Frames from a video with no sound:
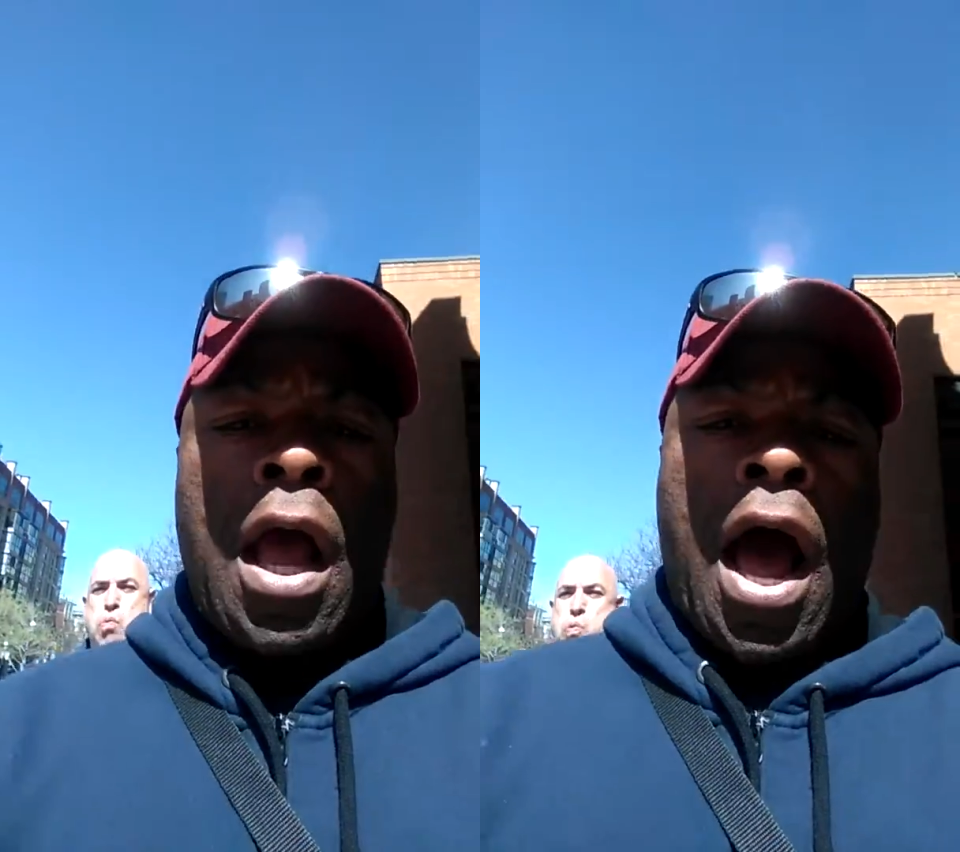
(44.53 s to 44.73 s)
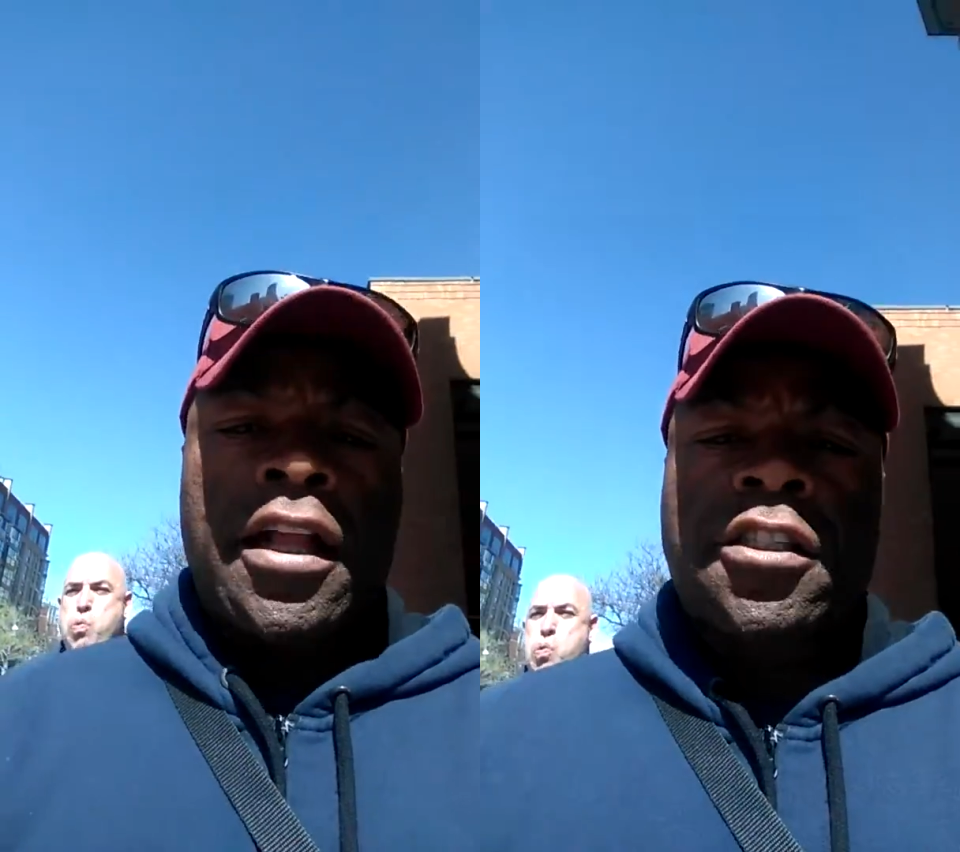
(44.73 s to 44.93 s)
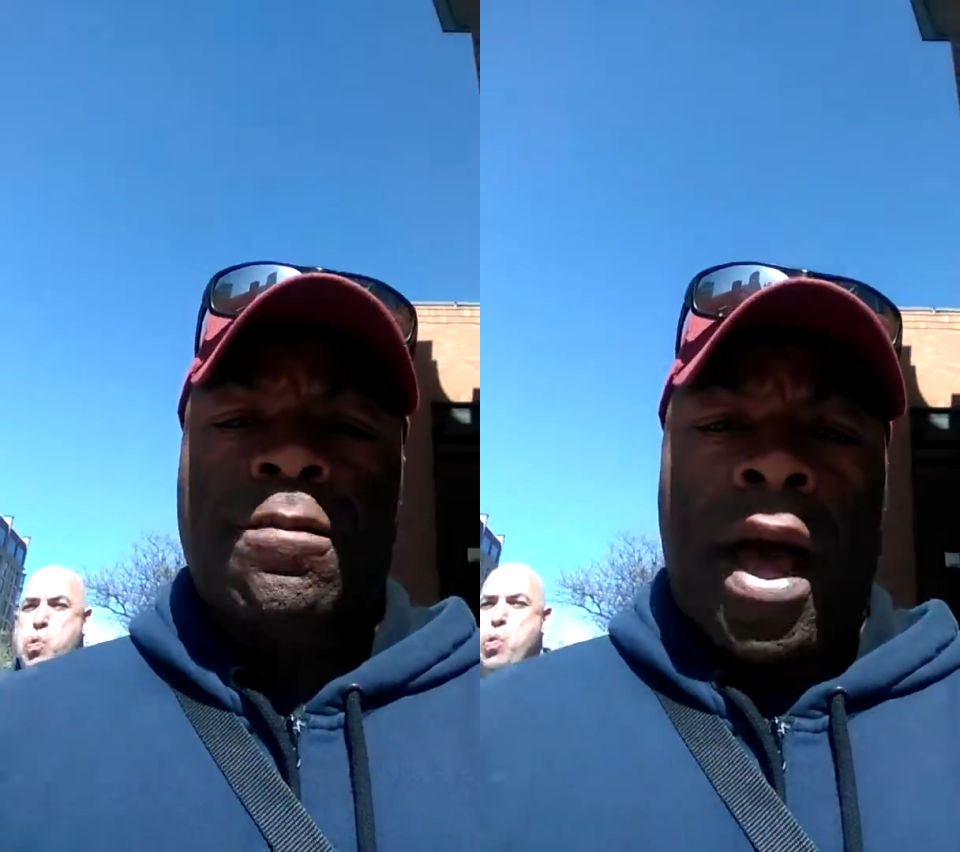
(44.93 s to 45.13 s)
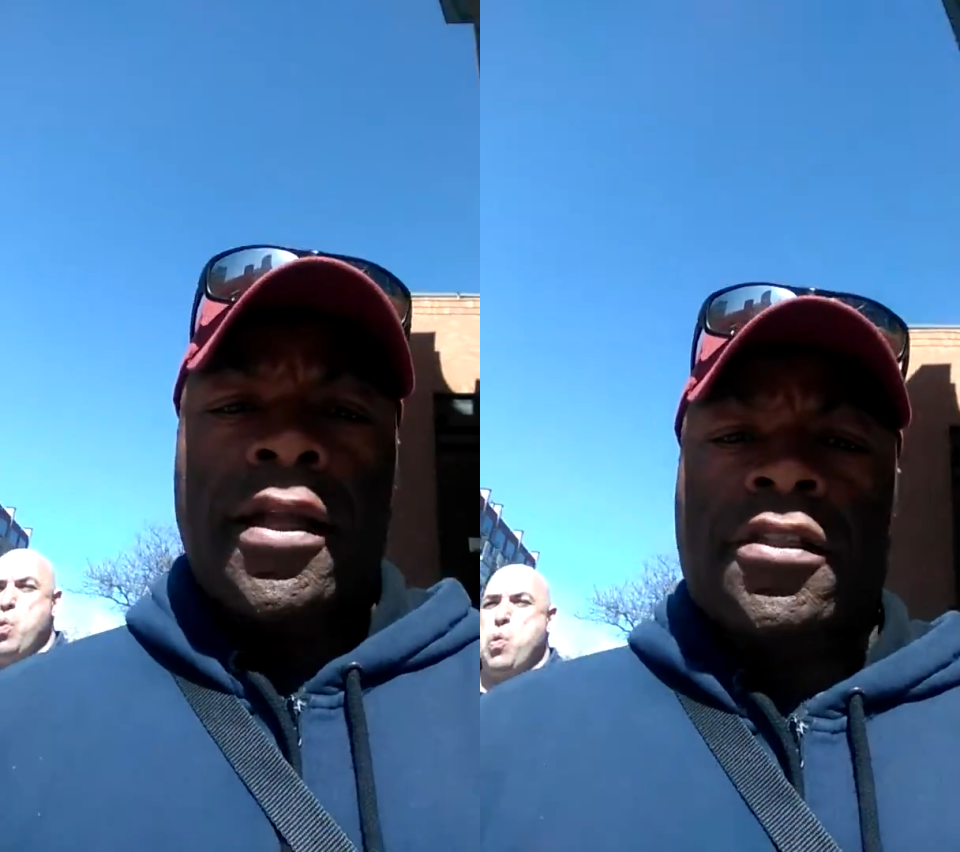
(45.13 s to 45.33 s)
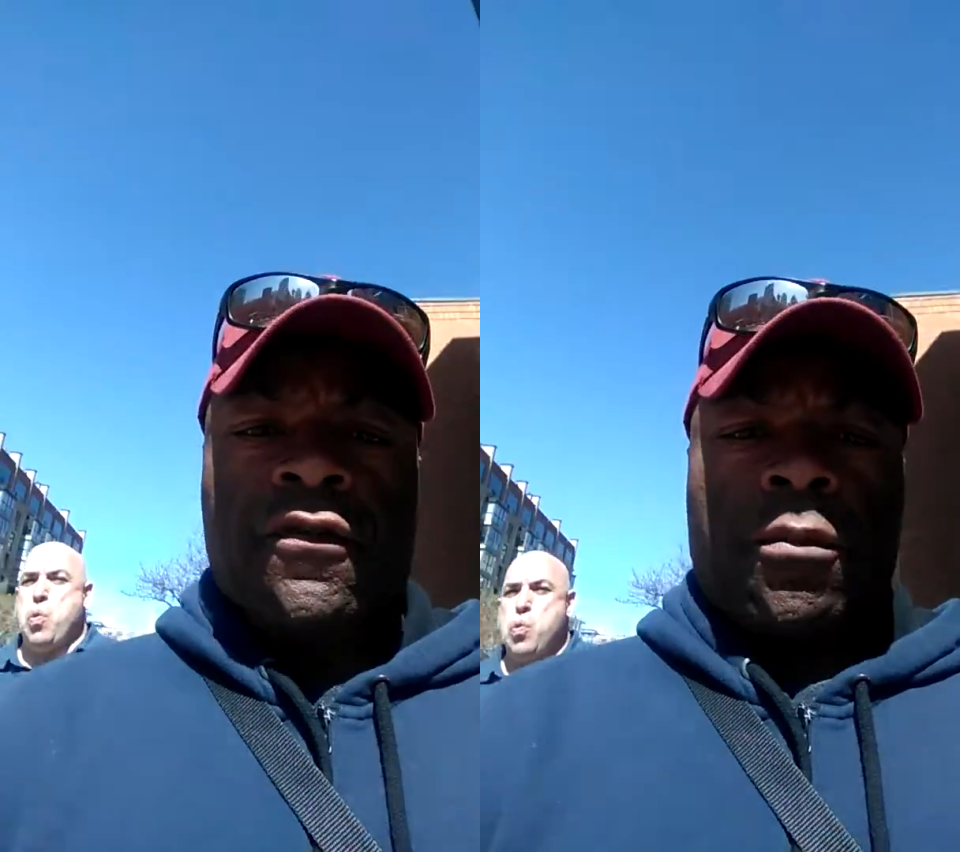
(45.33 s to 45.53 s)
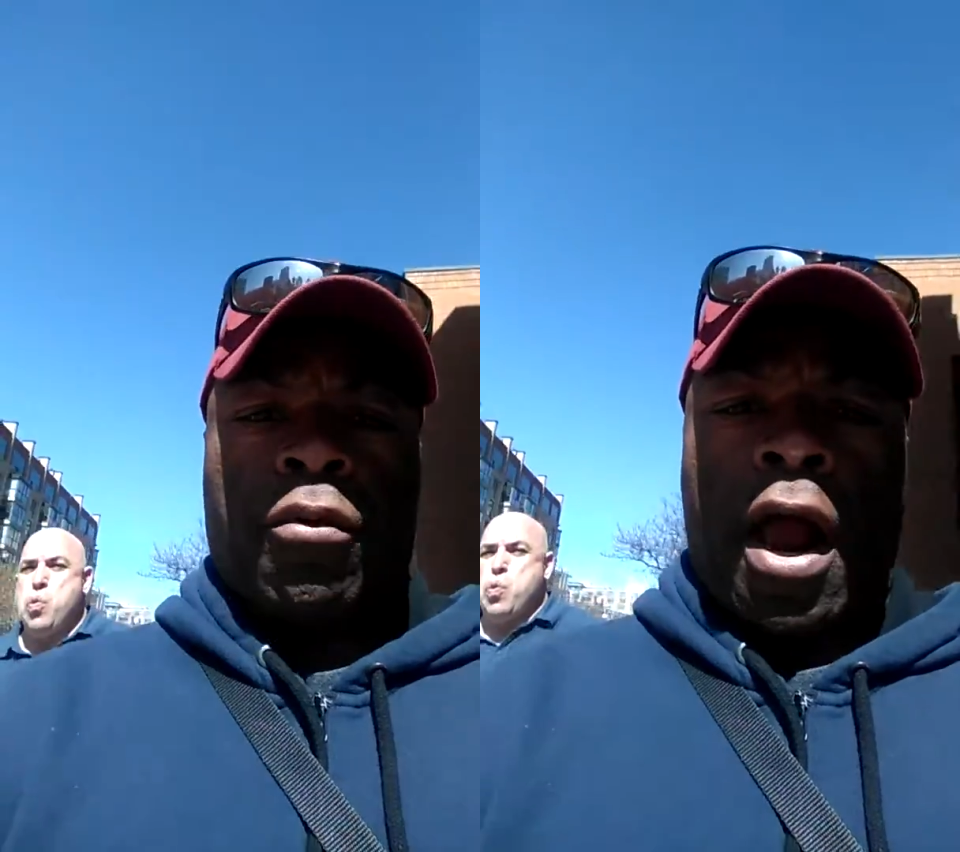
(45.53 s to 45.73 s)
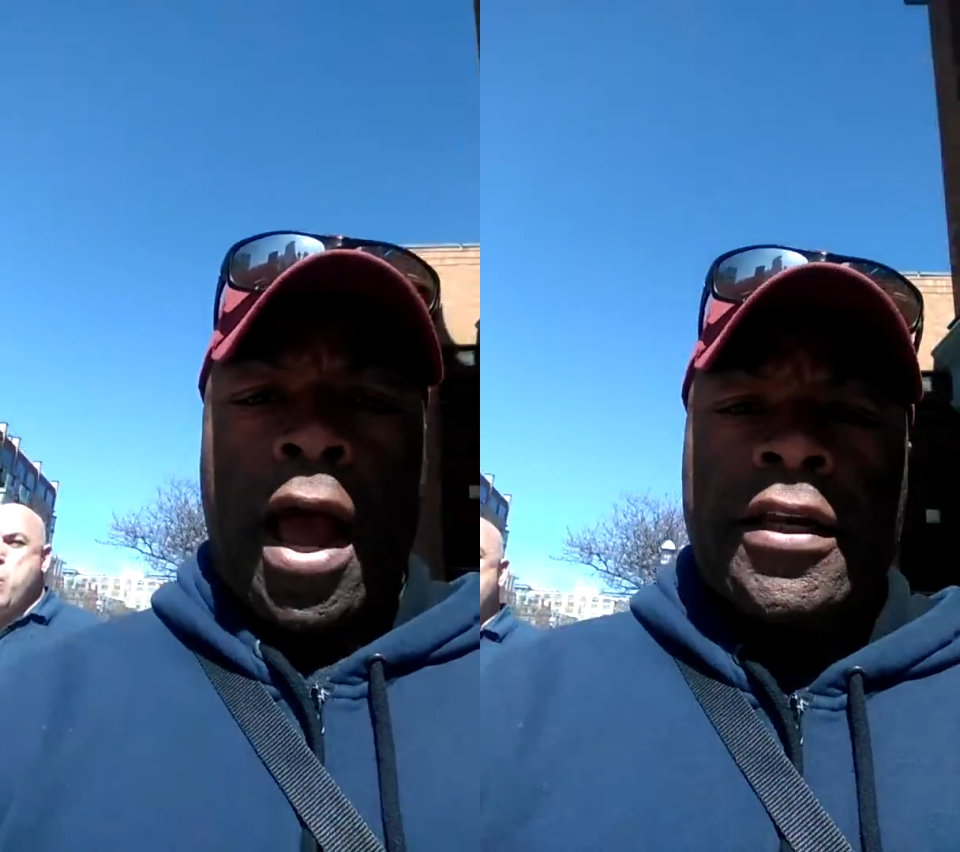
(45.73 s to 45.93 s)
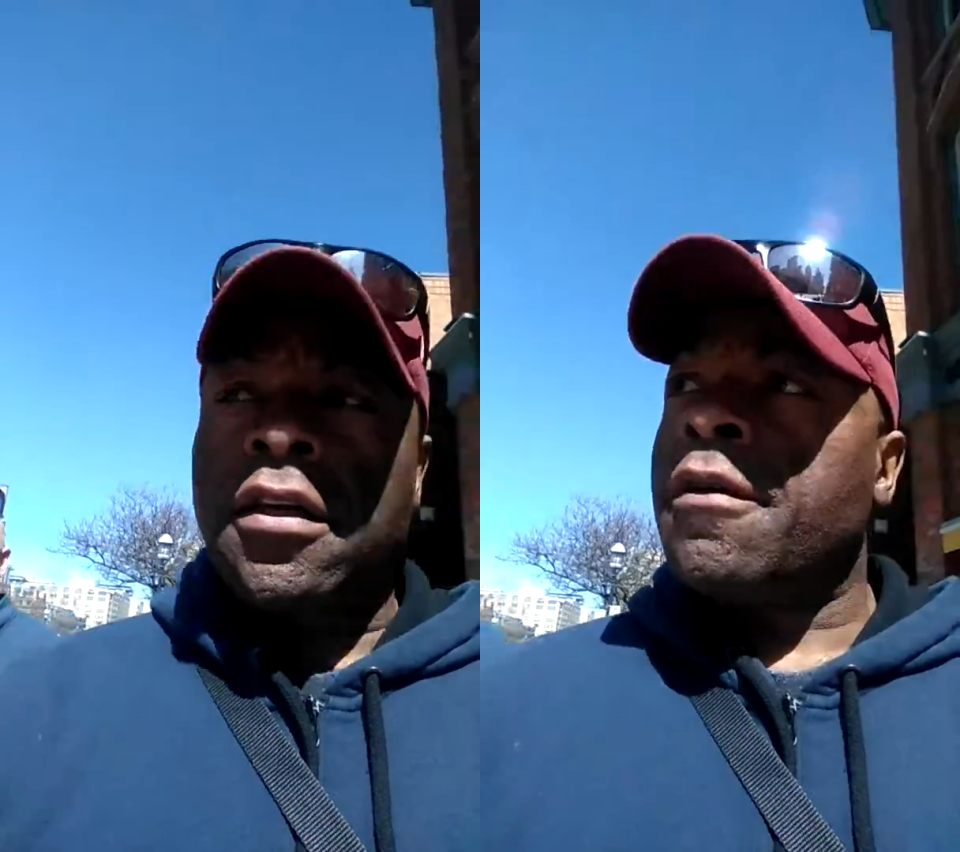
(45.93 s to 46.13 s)
hot spots for
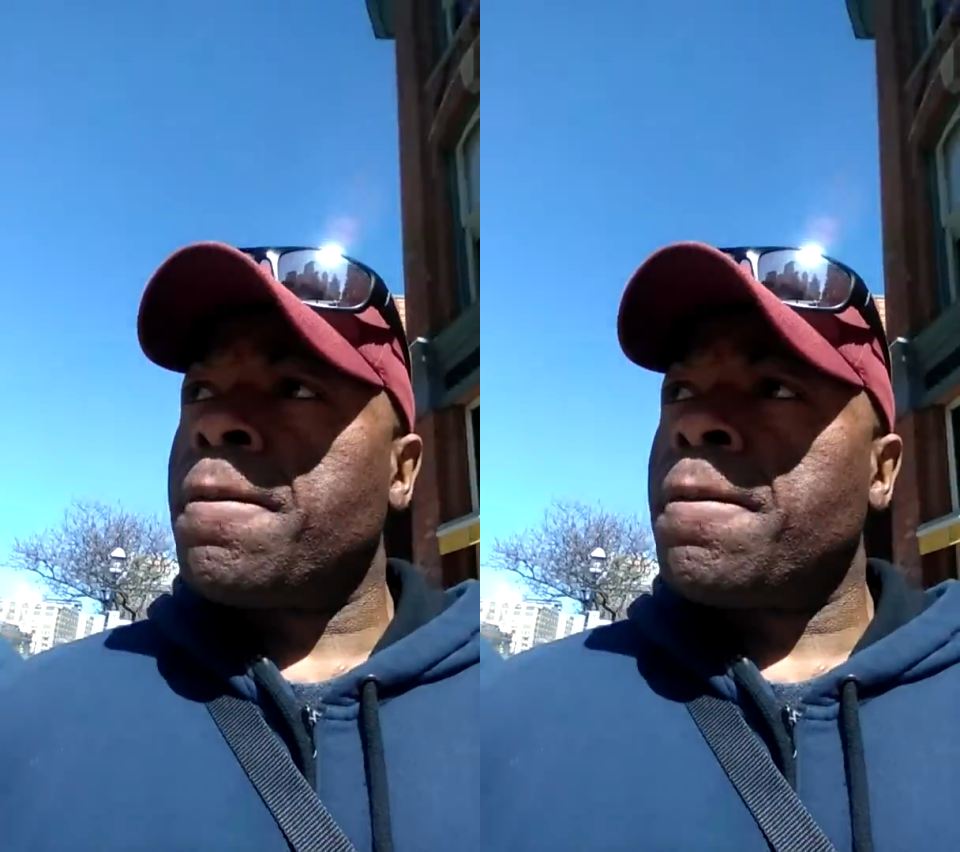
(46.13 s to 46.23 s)
Pride